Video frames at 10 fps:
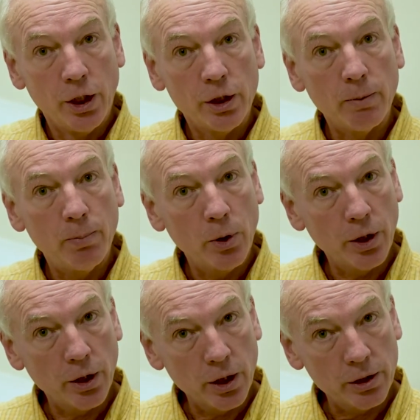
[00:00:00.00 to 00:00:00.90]
You put
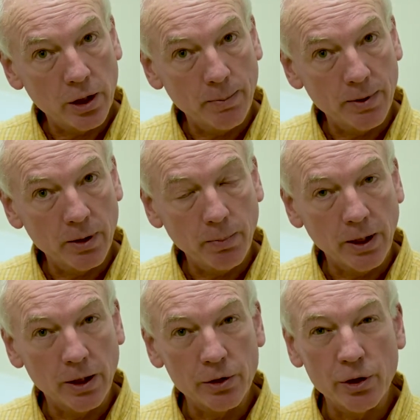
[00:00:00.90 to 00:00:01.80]
it on top of the
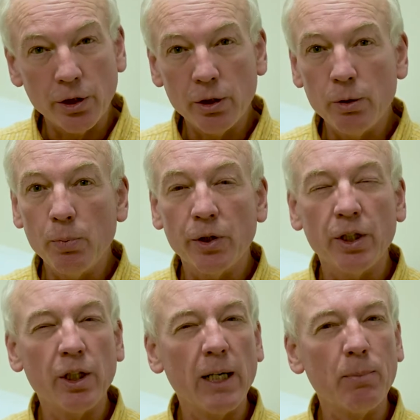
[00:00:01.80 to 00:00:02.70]
penis, and then you put
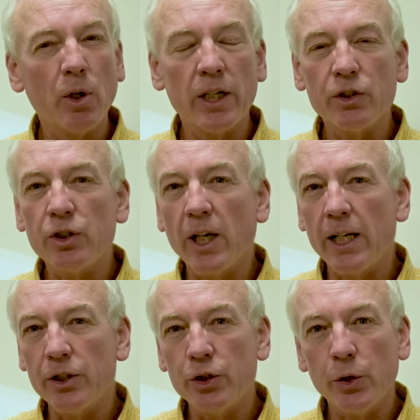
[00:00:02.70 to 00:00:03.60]
the diaper on as
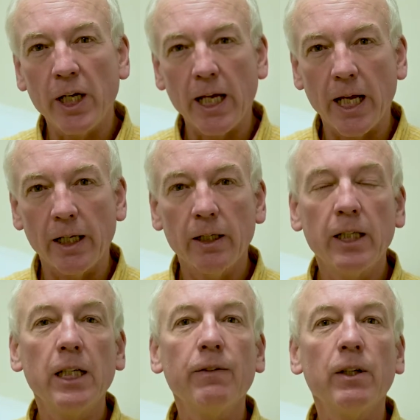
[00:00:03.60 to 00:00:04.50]
tight as you can.
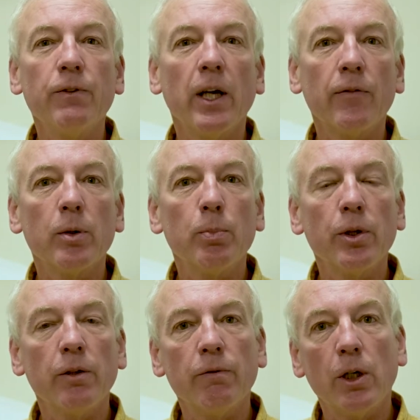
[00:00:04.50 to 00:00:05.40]
Even if you have to
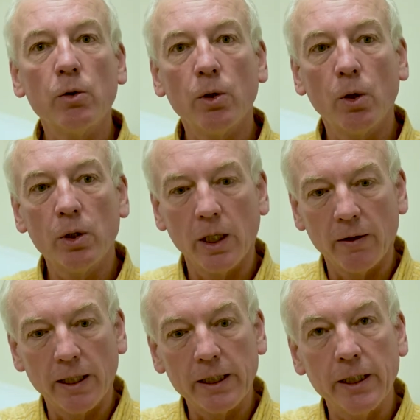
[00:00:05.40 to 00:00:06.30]
put the Velcro kind
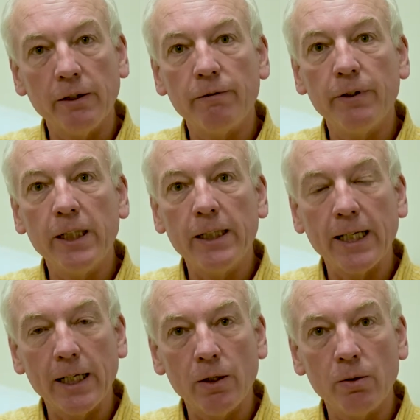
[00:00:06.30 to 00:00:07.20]
of like in a V
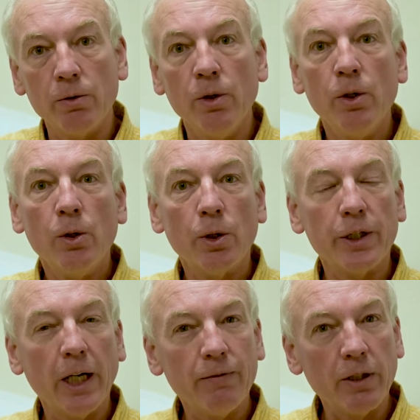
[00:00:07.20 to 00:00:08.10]
down, or
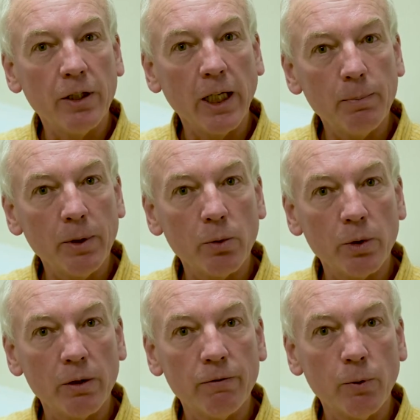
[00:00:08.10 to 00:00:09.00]
you have to tape it and
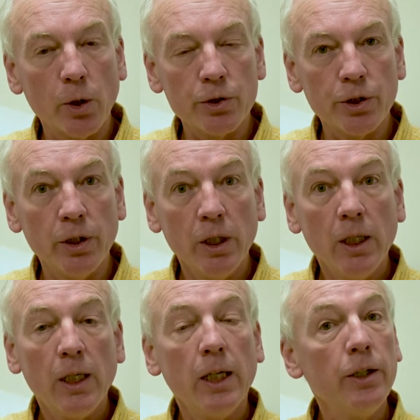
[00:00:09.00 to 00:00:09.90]
reinforce it,
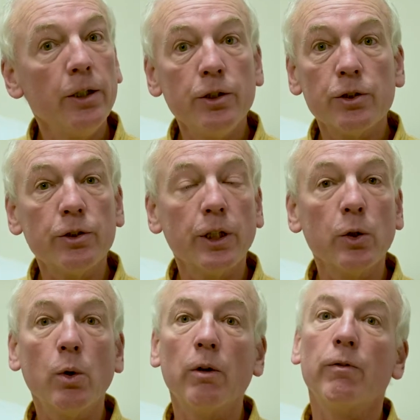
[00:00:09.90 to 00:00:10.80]
and then you just
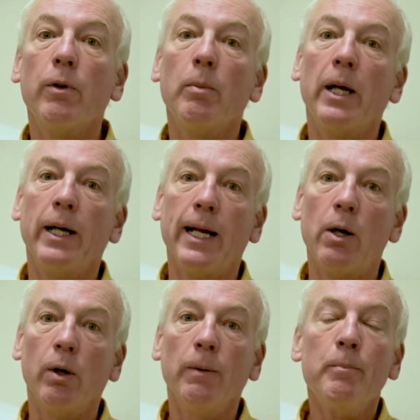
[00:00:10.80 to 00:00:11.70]
ignore it for about an
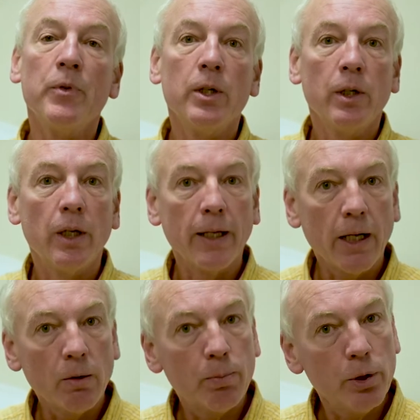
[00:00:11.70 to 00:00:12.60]
hour. And
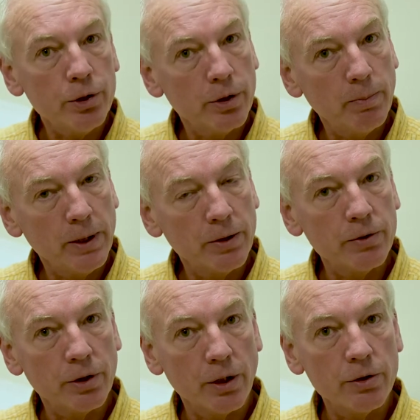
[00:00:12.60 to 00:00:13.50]
that'll push the
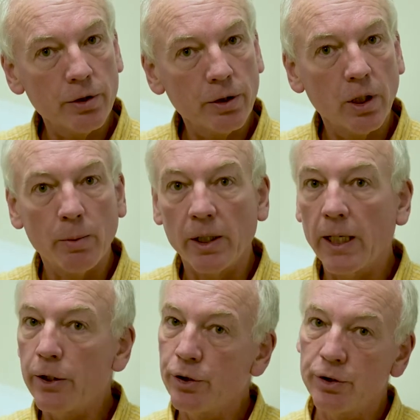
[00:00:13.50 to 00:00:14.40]
penis against the tummy, and
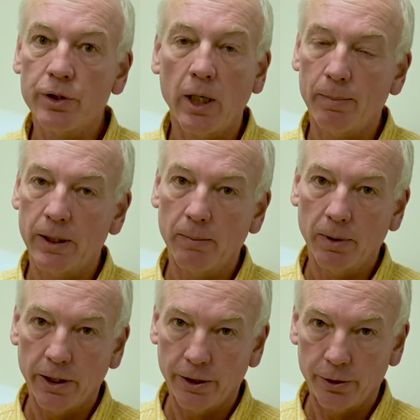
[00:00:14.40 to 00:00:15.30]
that should stop any
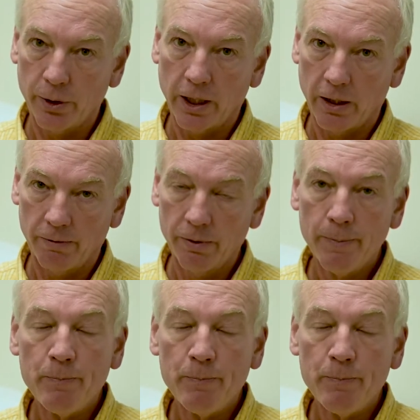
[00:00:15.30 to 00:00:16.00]
bleeding you have.